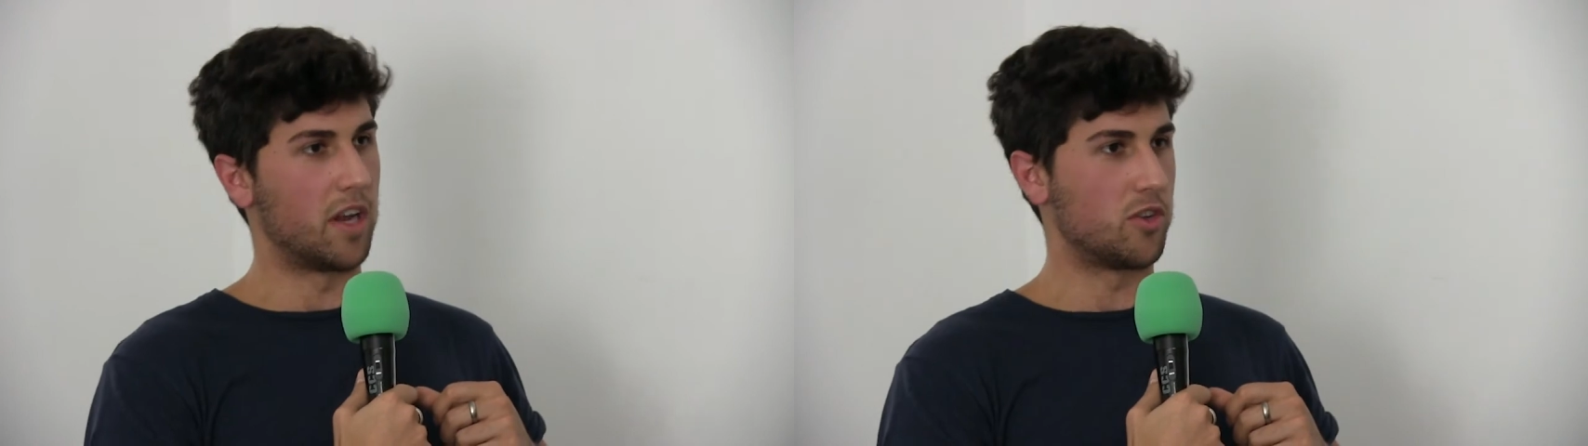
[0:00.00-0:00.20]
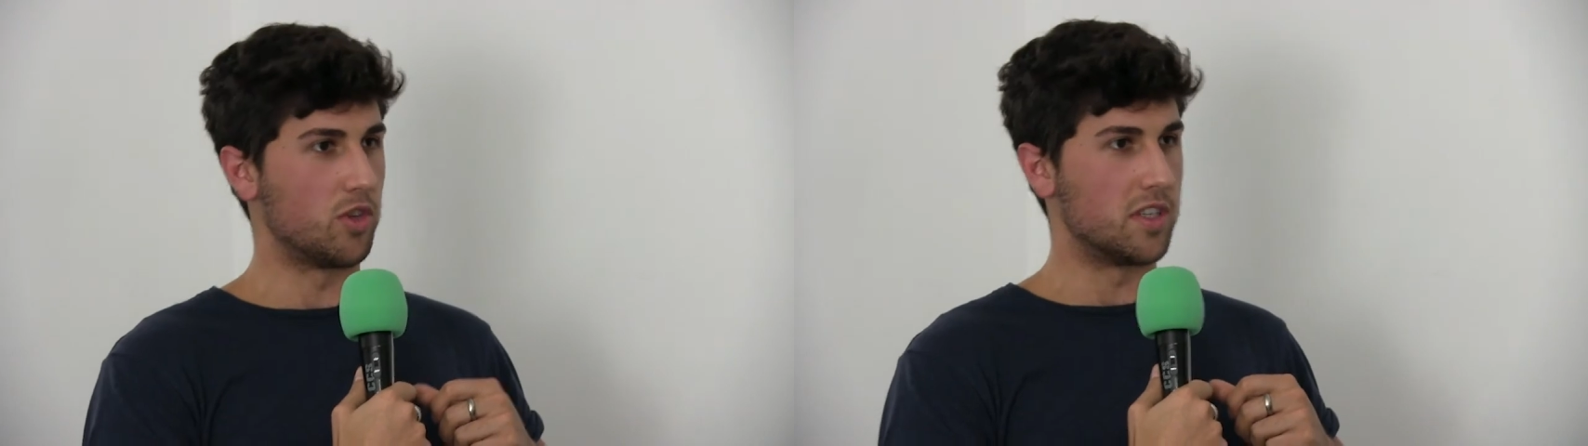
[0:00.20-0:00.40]

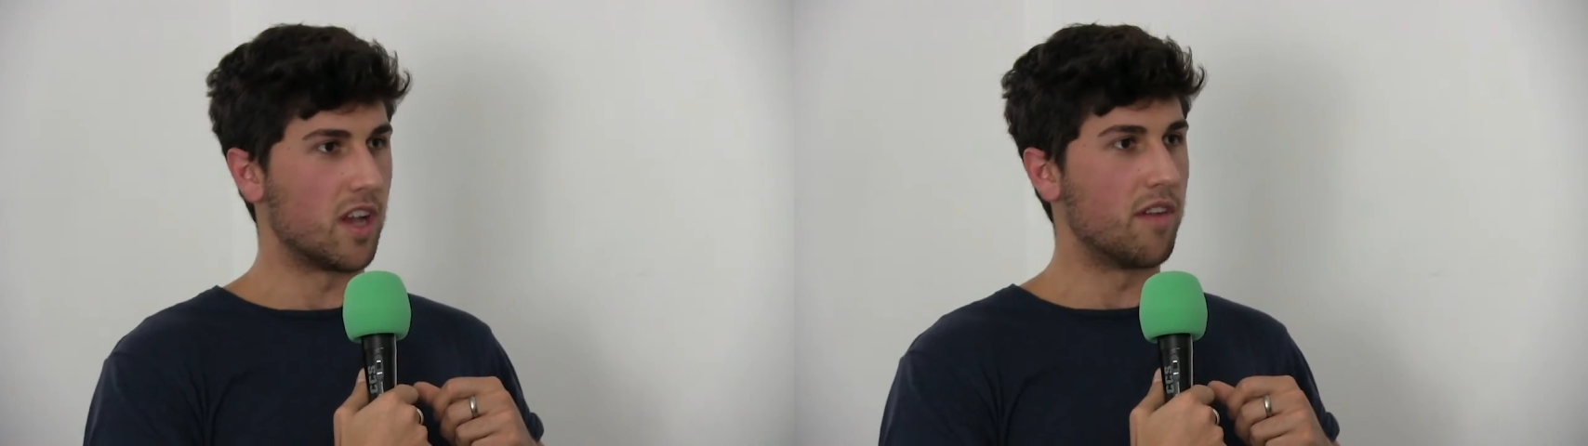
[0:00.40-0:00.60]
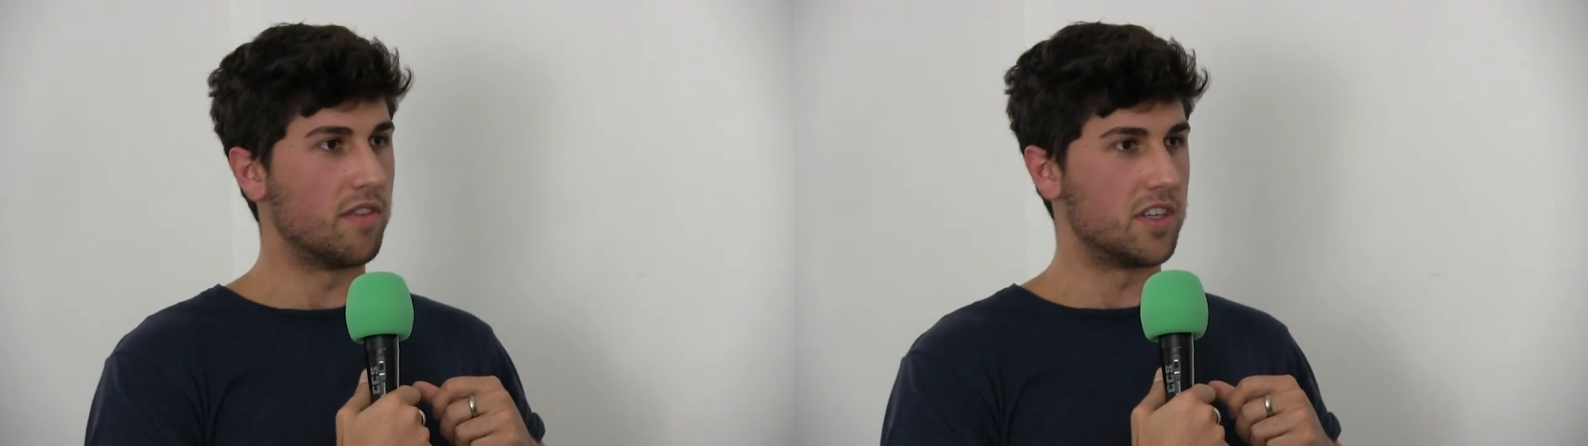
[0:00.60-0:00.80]
military
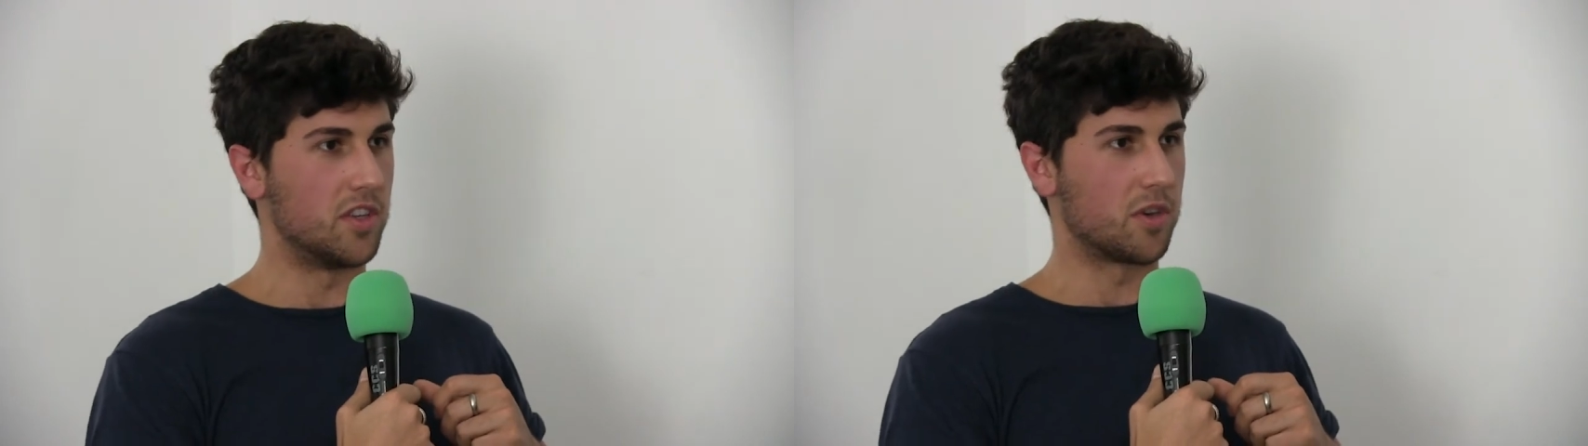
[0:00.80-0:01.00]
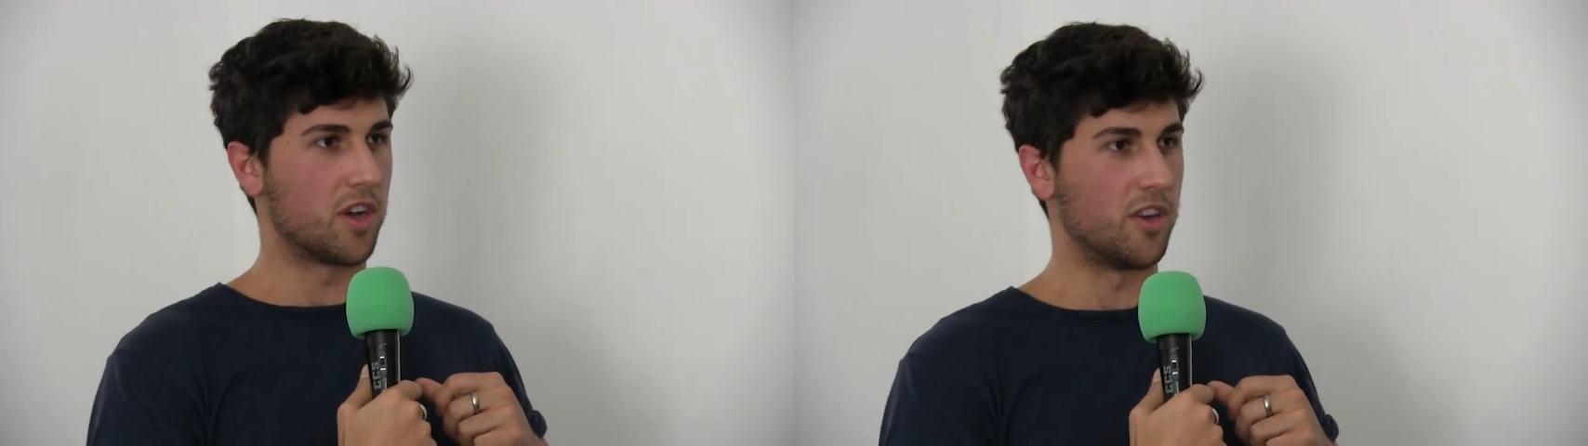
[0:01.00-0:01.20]
service
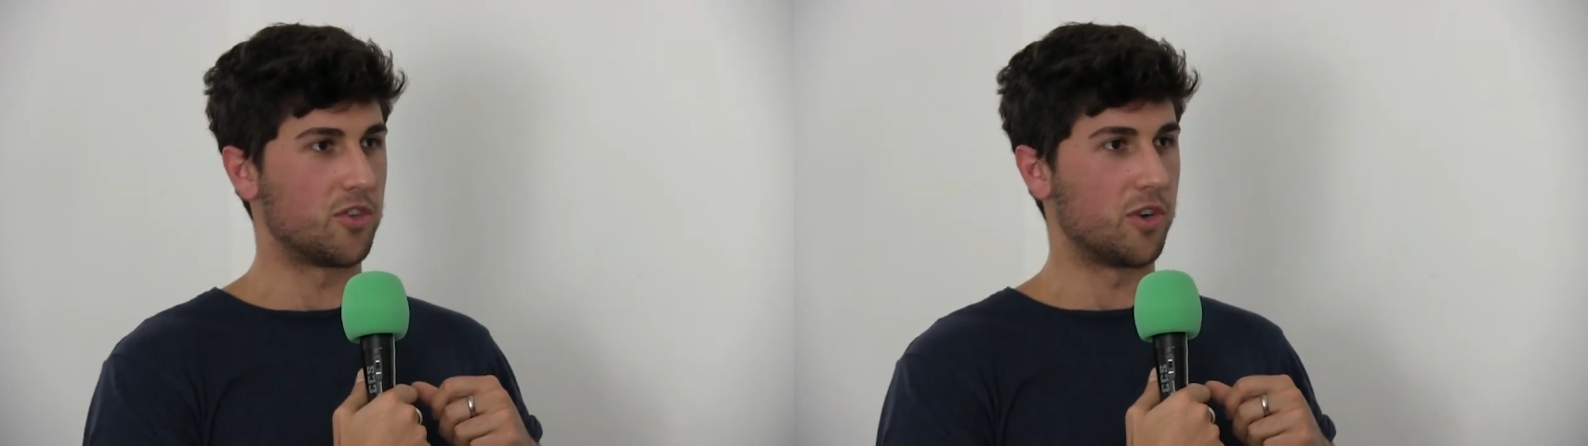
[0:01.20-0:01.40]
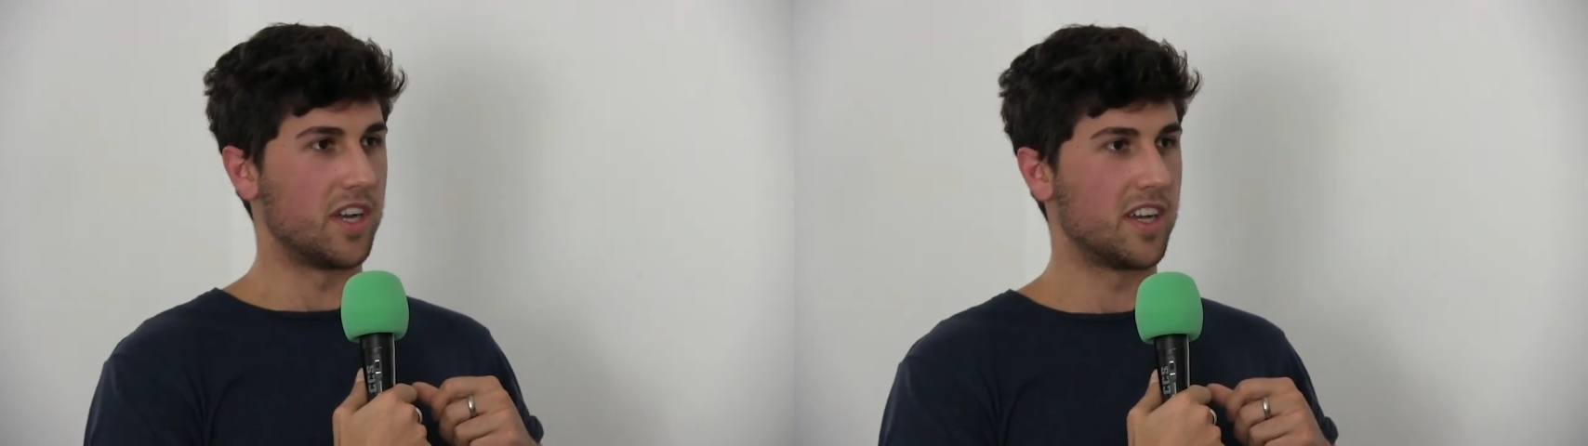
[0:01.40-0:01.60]
in your
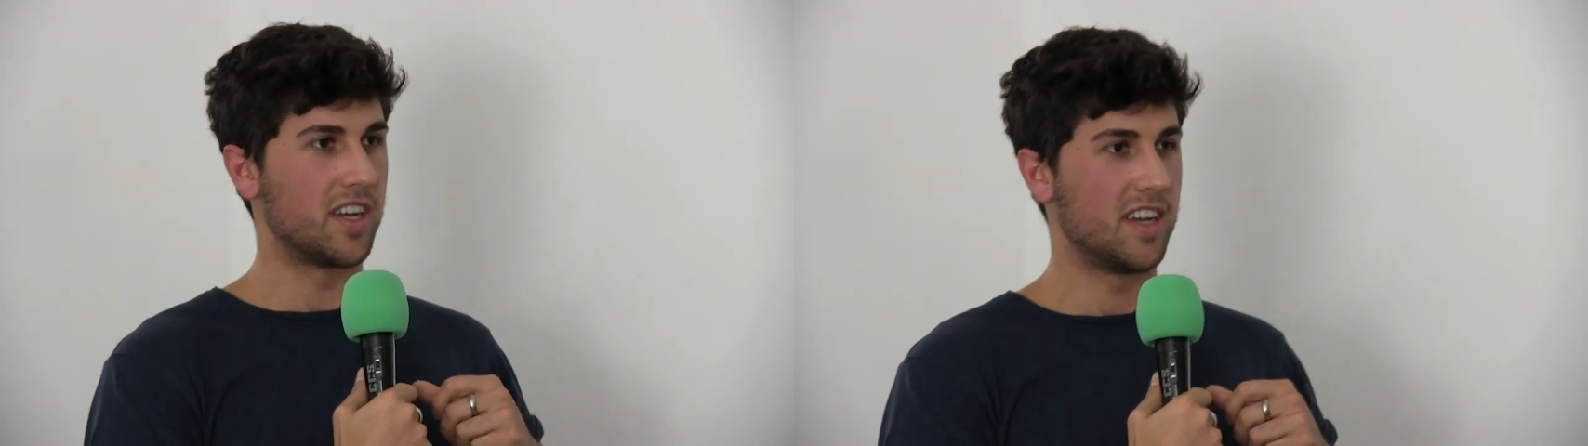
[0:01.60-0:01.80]
country?